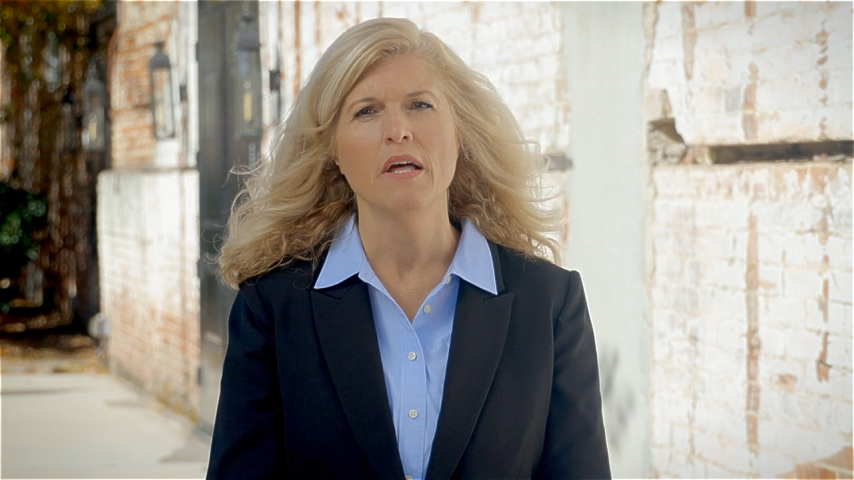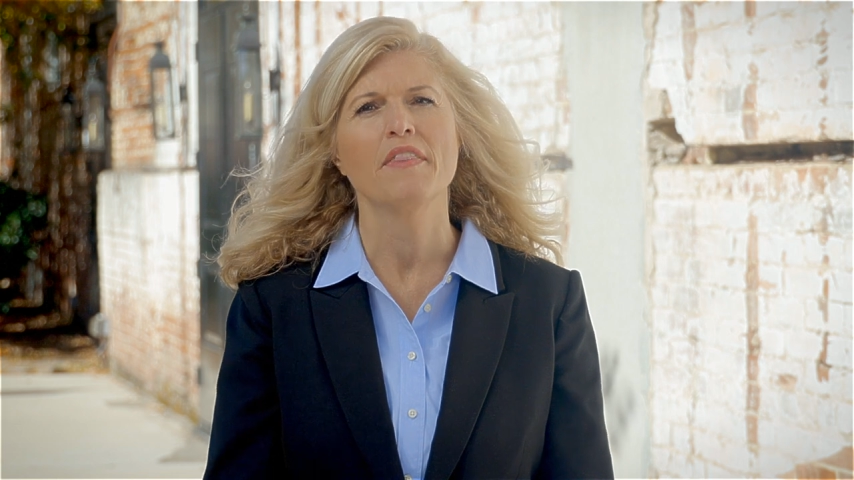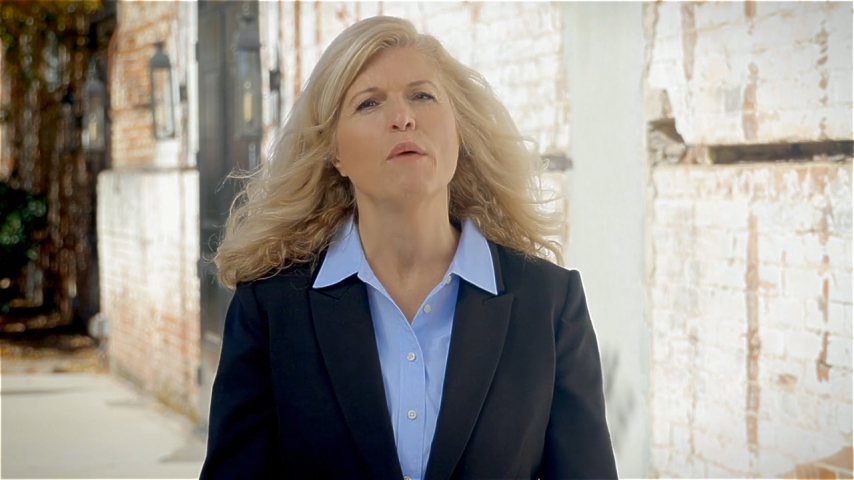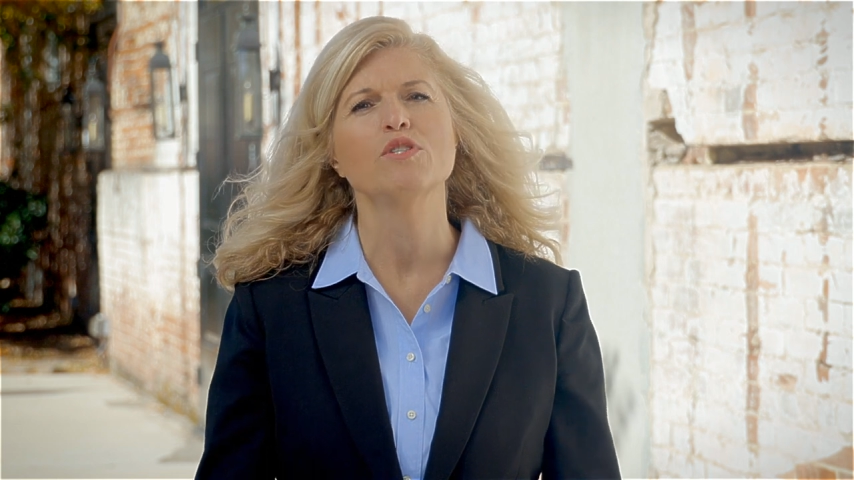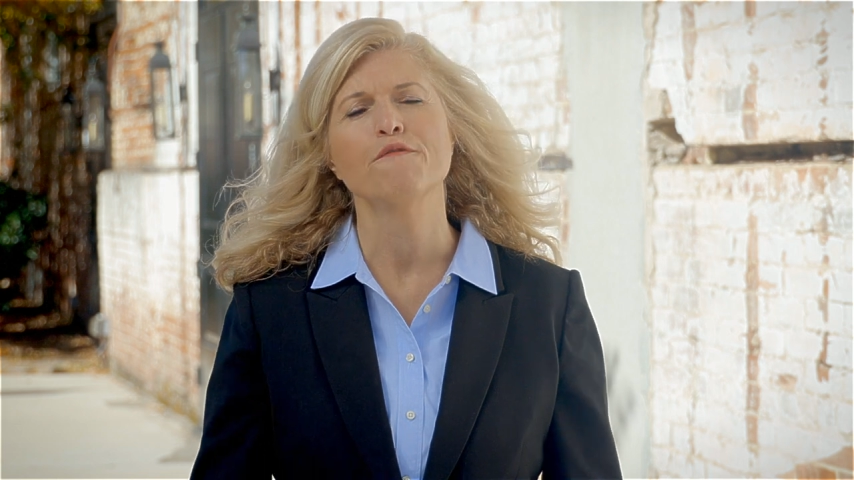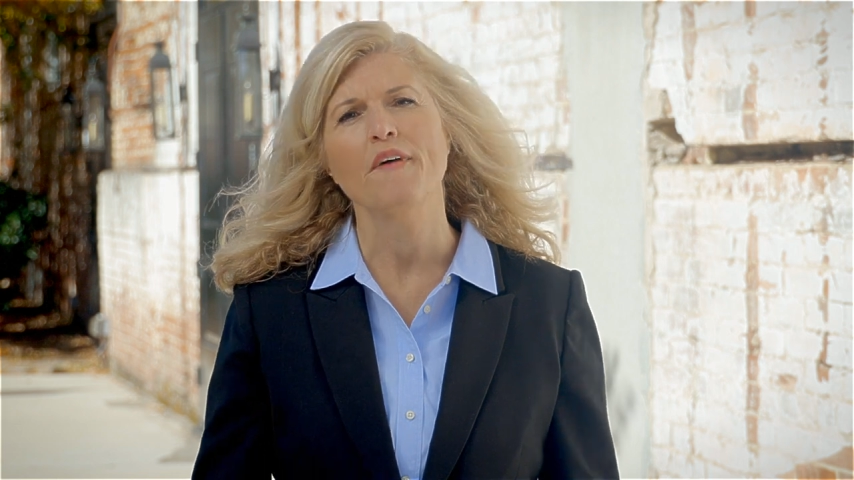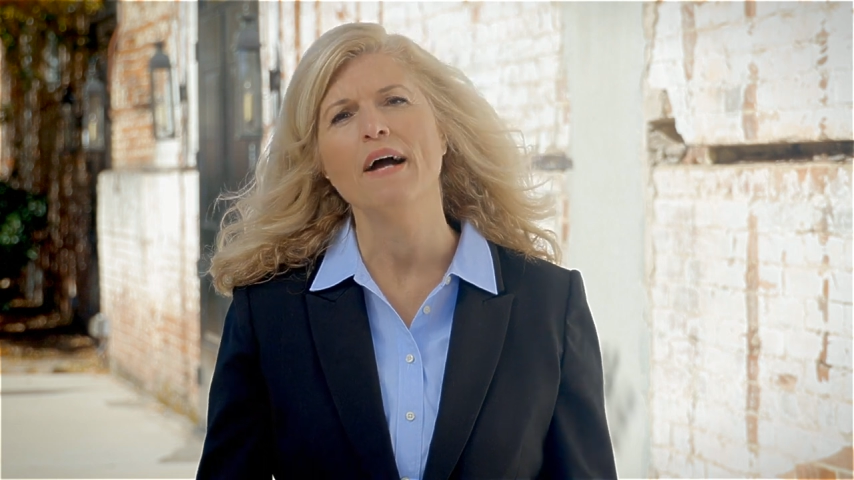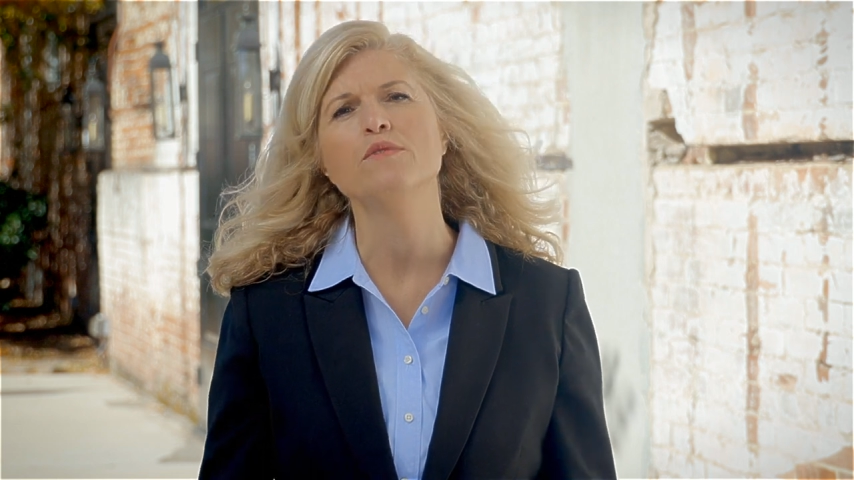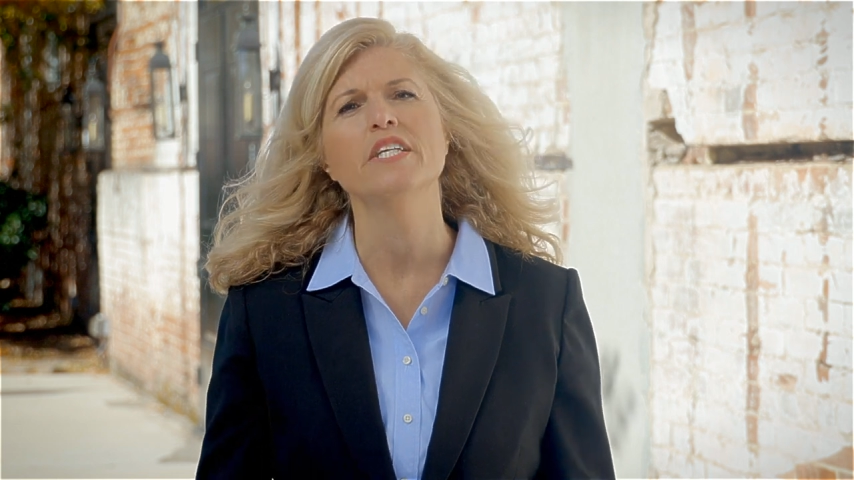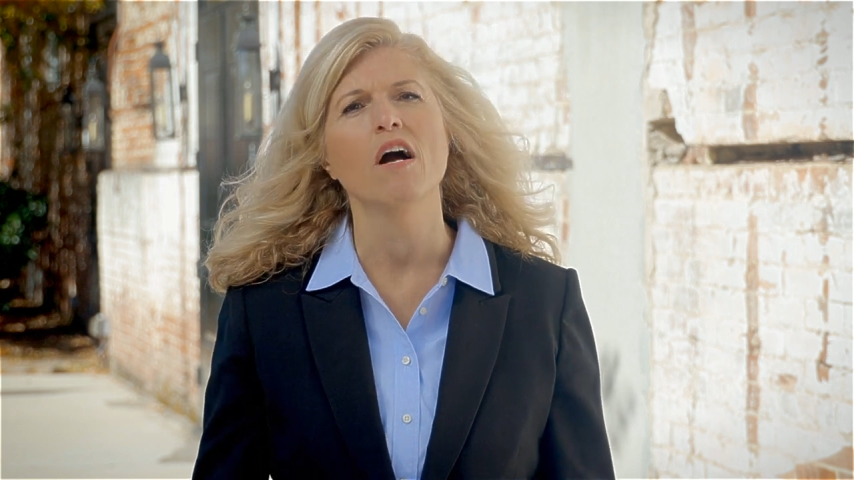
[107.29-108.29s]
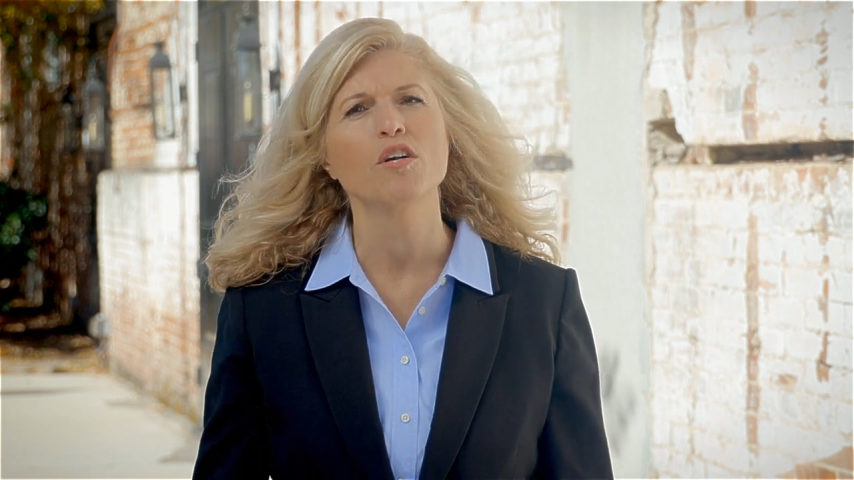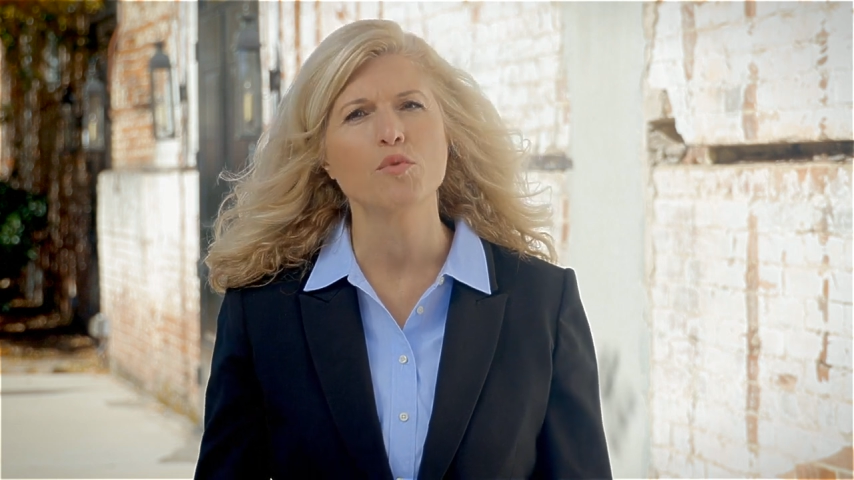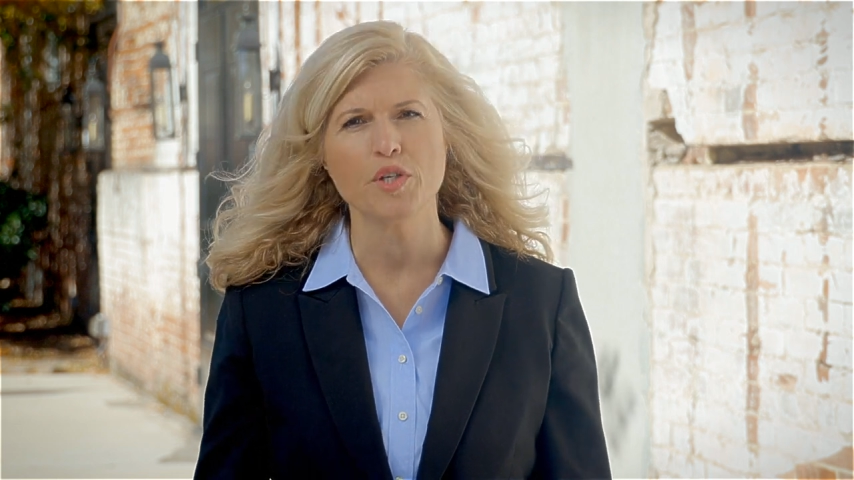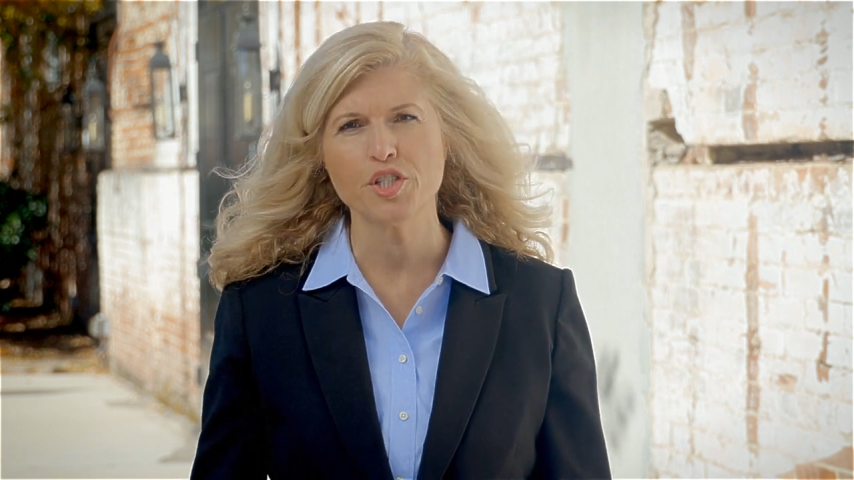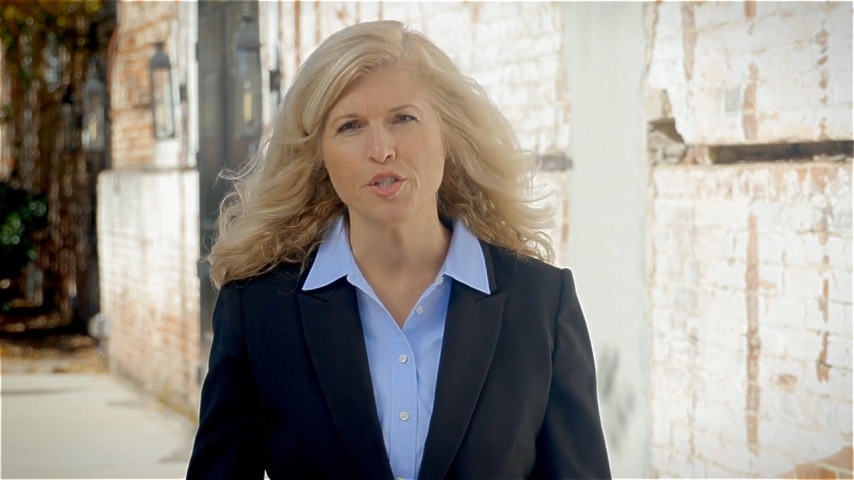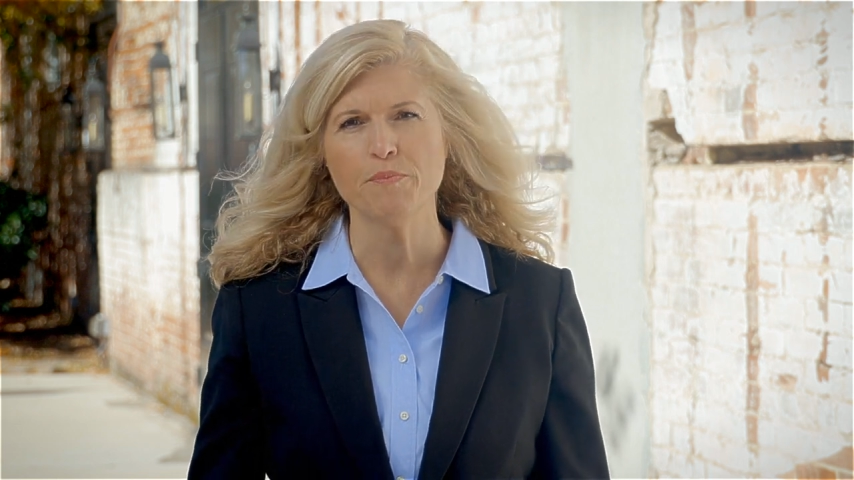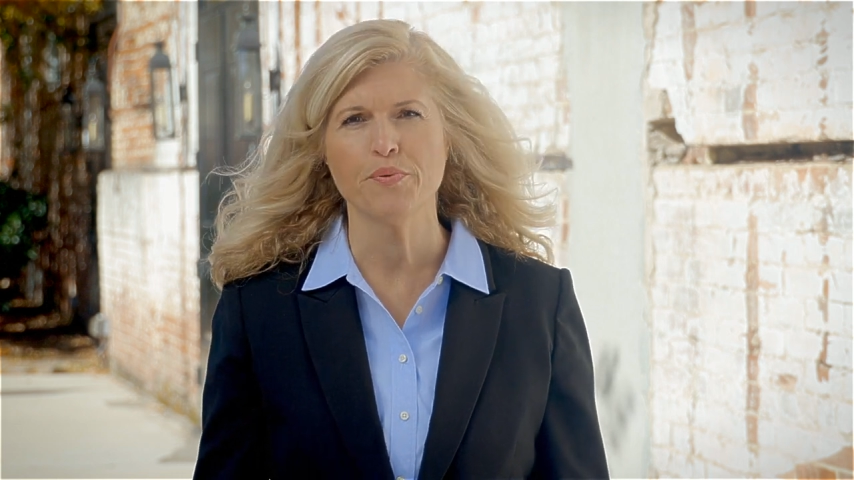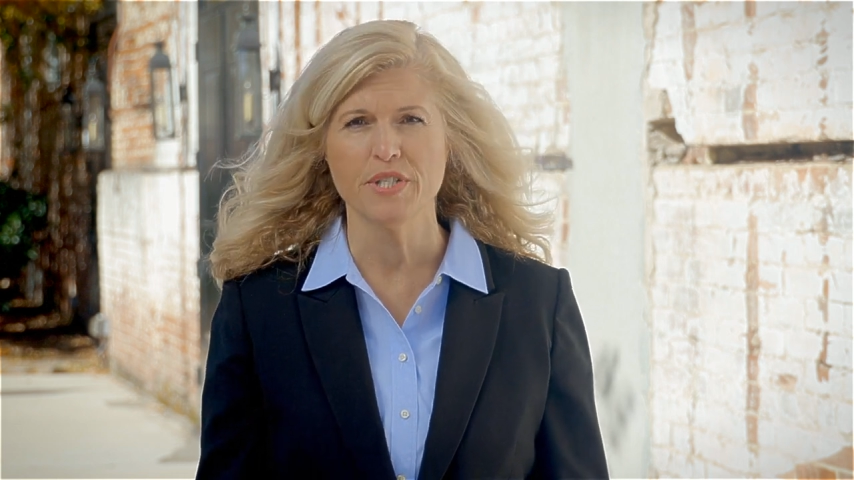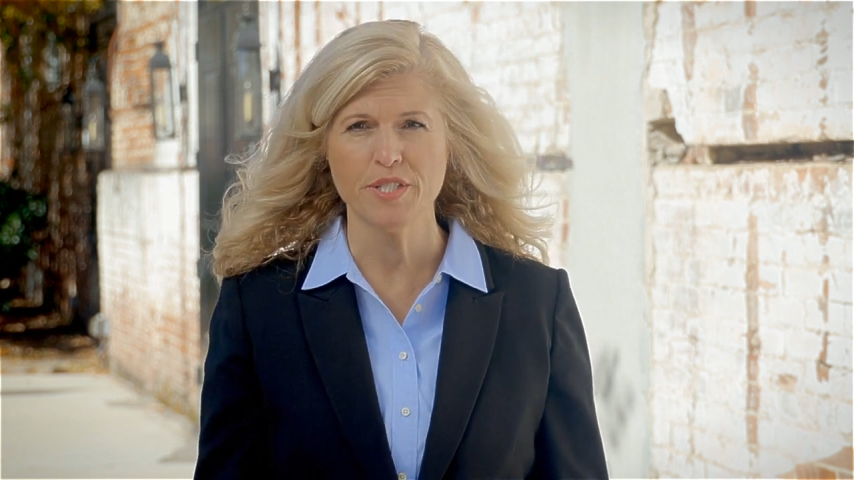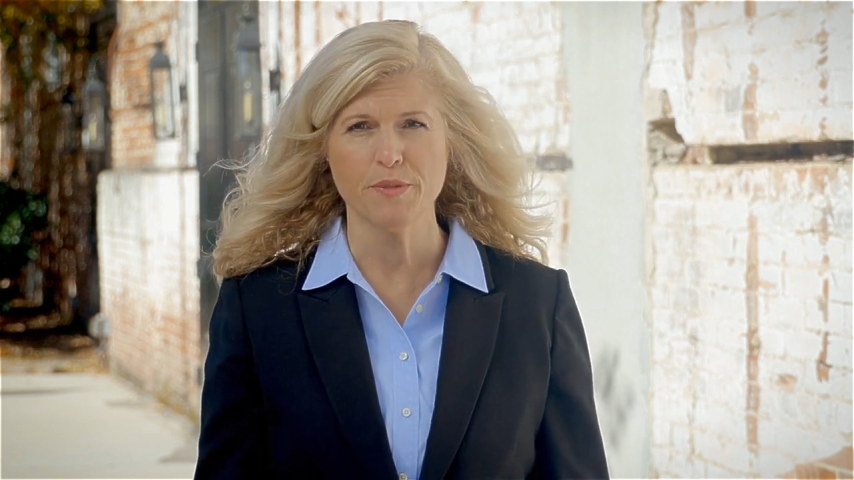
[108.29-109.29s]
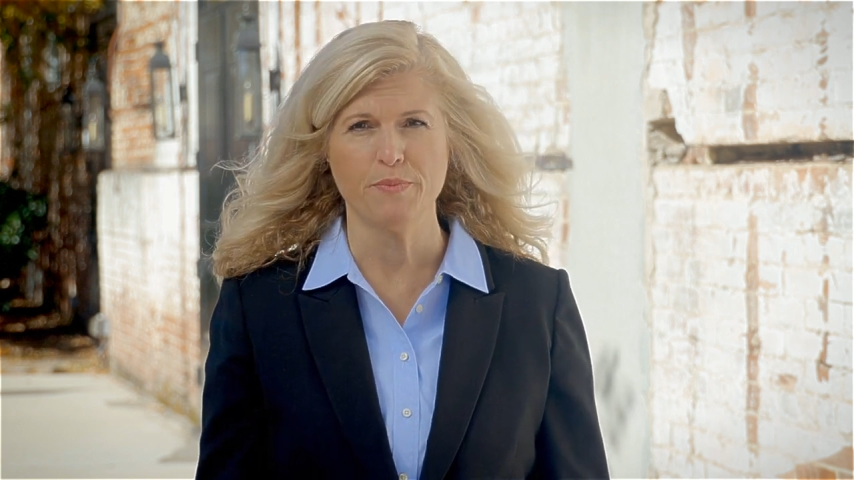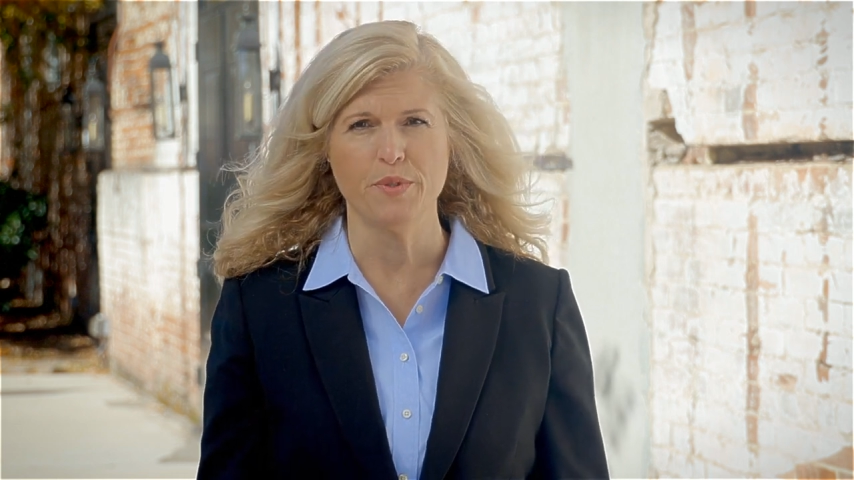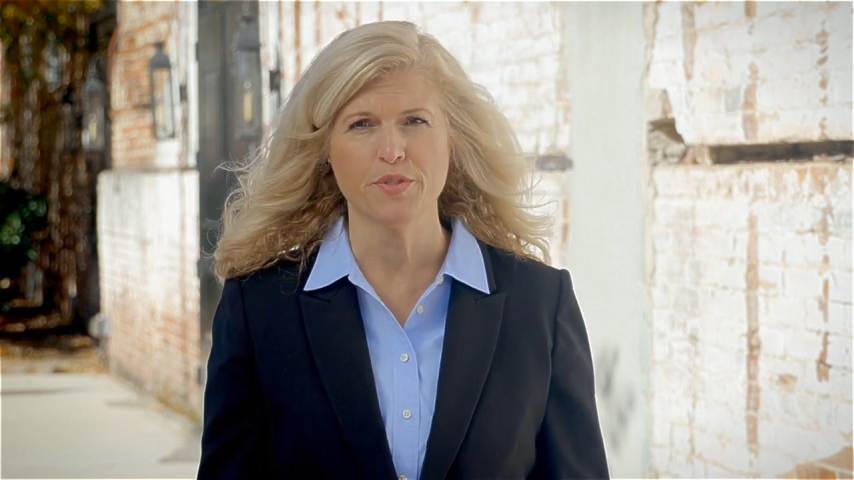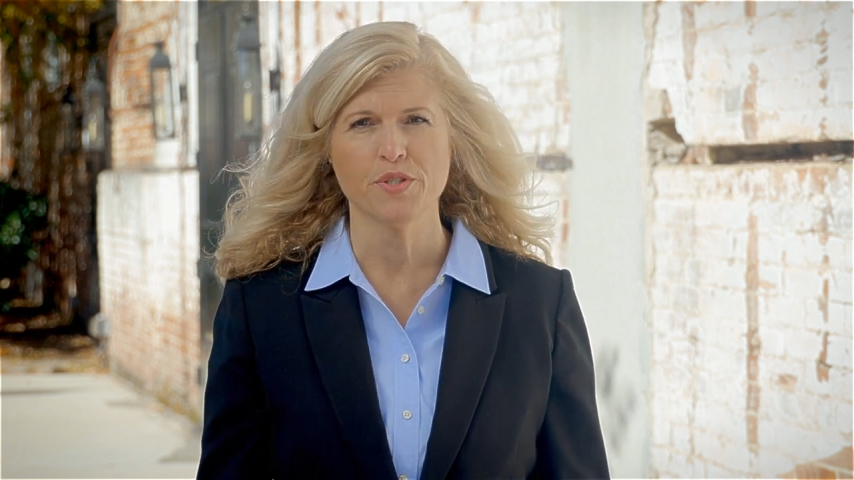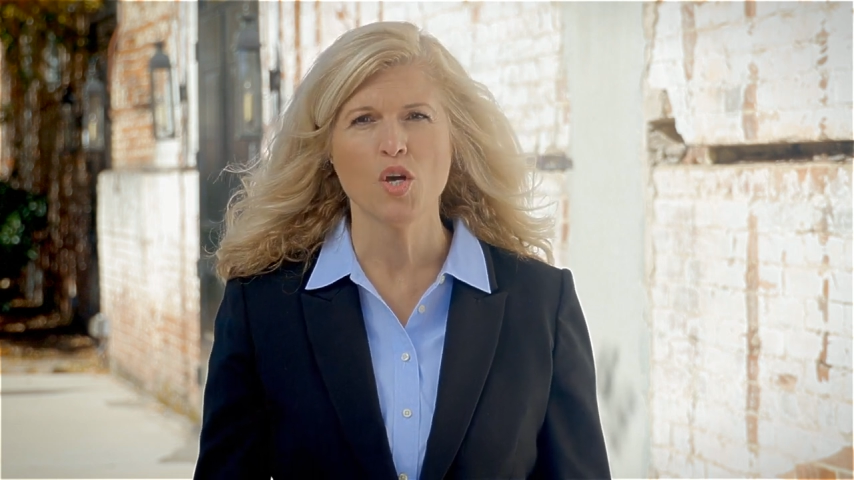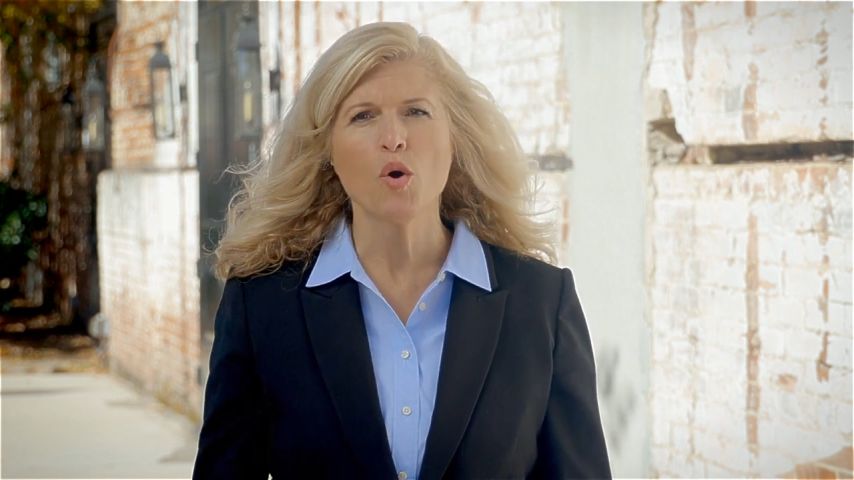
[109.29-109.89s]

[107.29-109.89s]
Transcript: that was founded on Christian principles,